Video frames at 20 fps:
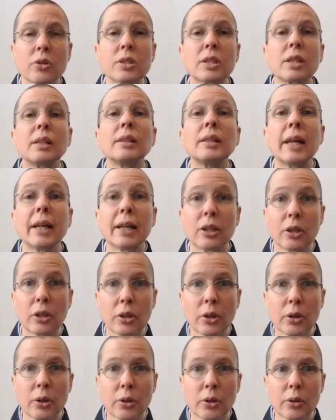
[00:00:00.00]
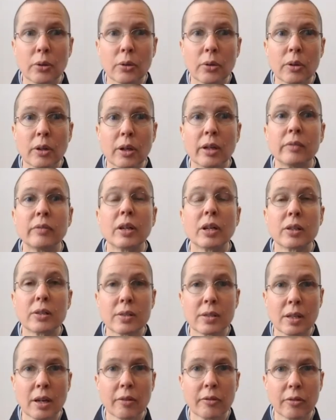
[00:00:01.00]
to let go of our
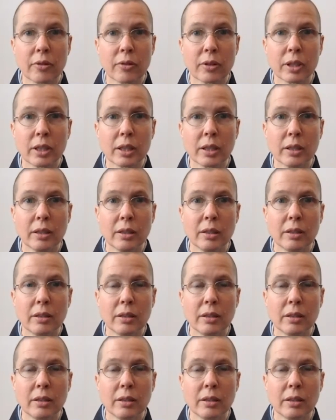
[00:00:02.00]
suffering,